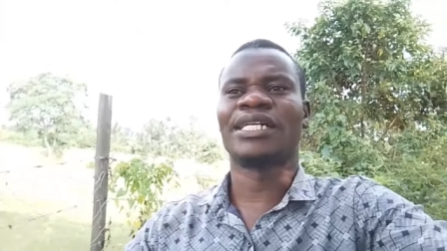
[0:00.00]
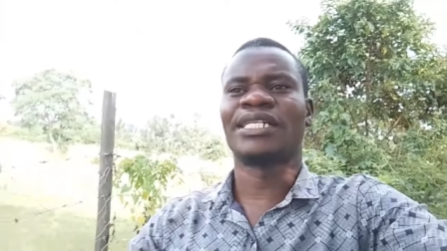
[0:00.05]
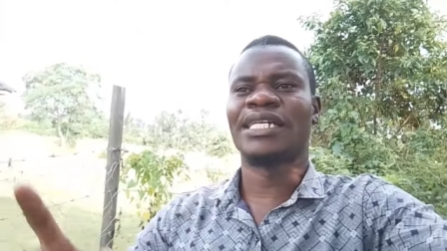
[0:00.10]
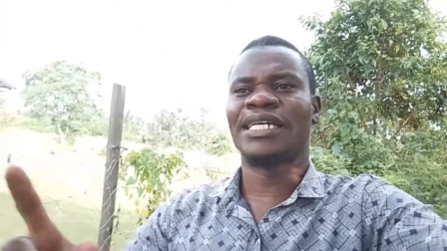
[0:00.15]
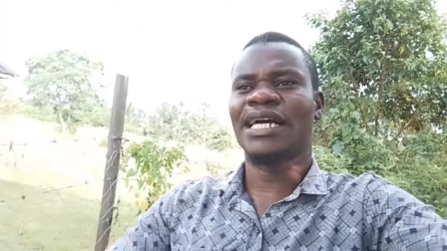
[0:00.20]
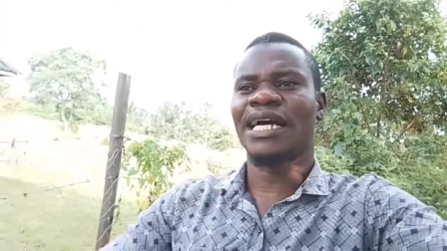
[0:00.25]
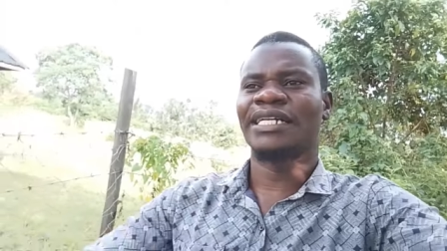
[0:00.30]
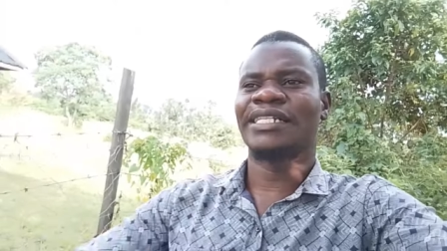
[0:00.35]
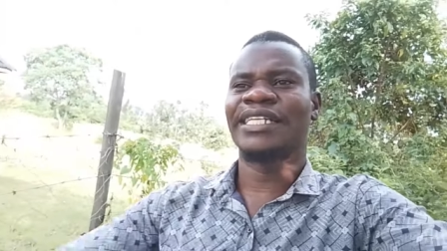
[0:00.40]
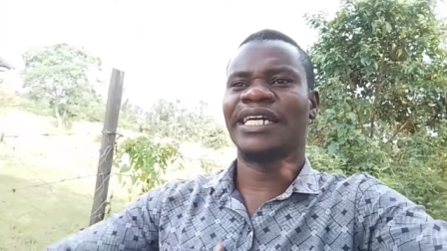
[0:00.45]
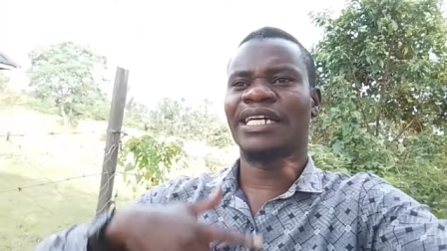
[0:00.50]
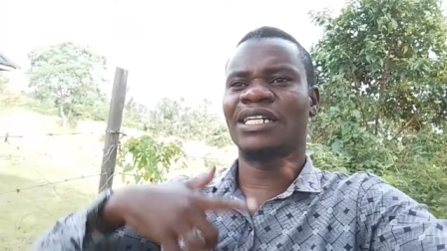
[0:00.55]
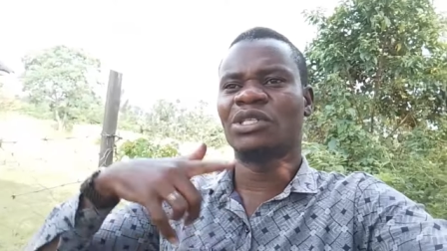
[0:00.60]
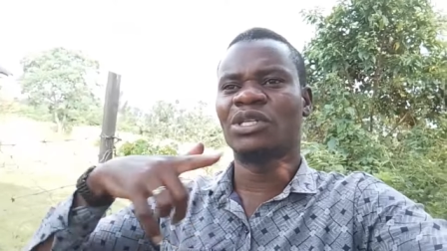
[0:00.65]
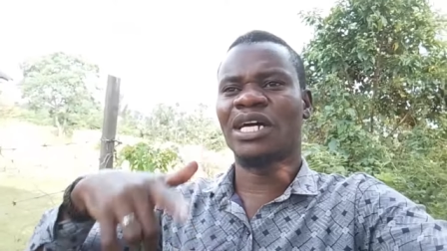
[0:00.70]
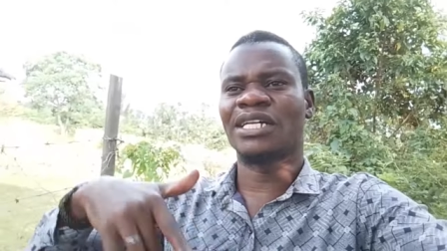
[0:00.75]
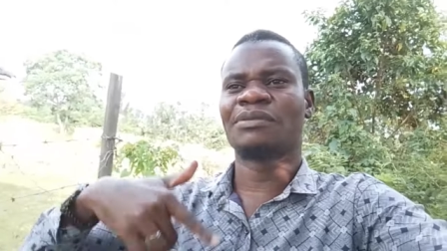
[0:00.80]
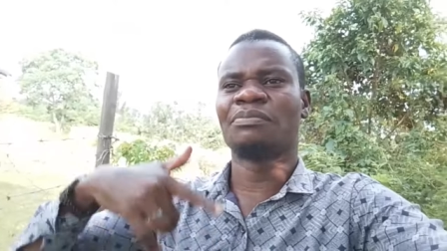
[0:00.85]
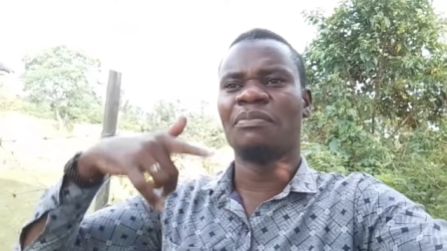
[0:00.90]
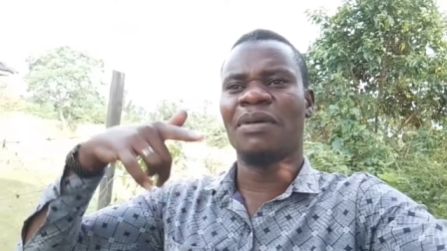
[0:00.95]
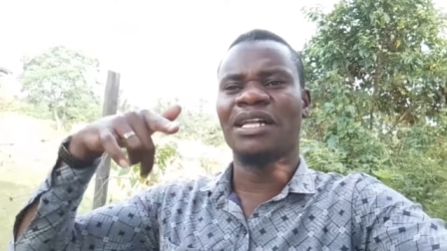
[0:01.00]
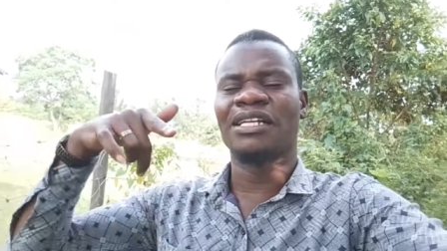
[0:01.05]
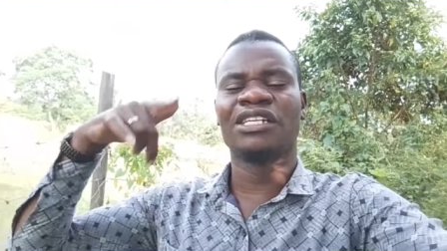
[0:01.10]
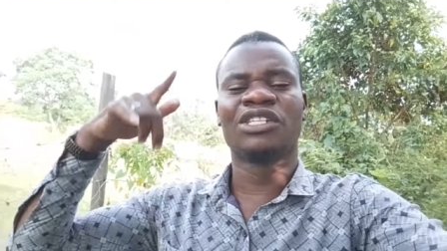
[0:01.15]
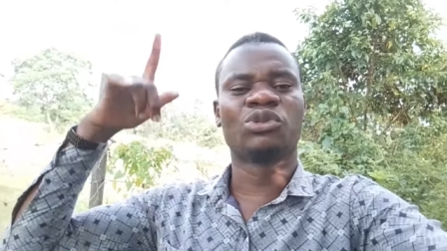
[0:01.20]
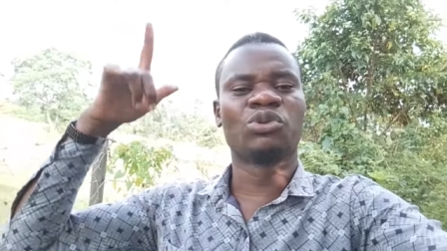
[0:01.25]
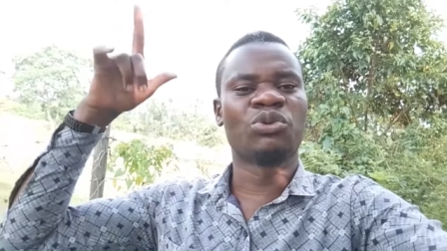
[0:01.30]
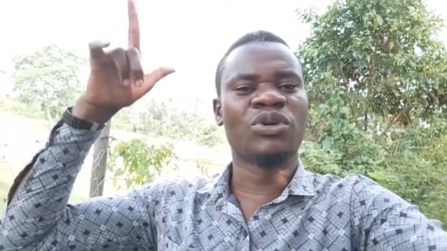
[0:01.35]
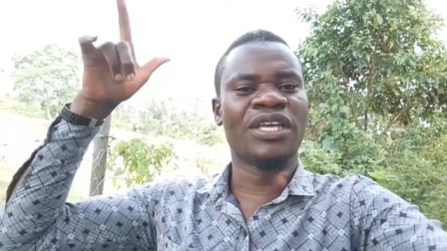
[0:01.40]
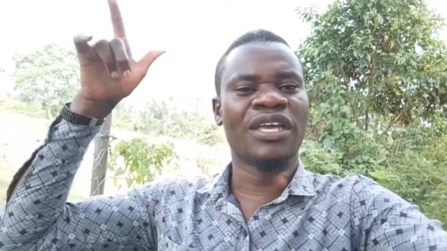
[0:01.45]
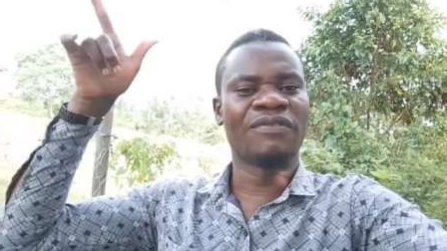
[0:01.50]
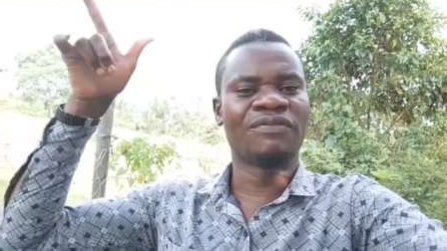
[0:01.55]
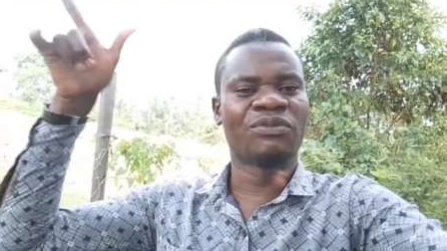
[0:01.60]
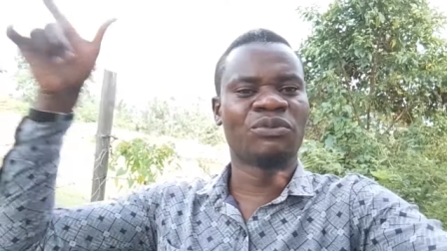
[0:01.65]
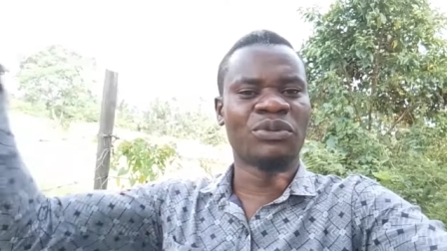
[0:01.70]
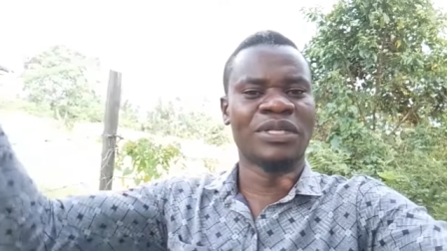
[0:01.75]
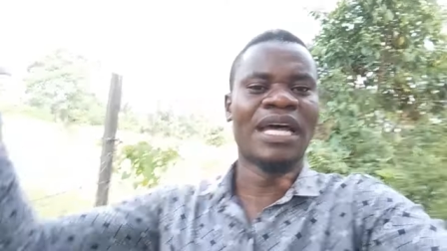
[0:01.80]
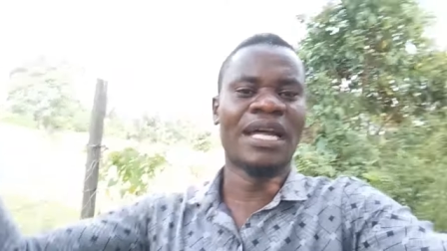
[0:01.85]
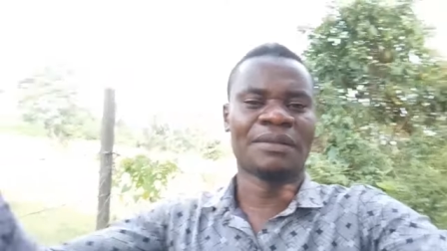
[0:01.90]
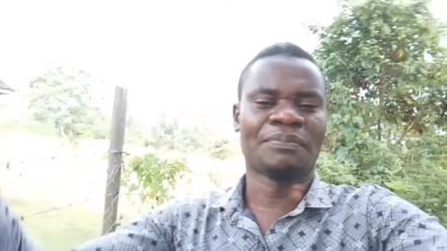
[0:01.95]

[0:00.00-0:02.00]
that money to give to that person.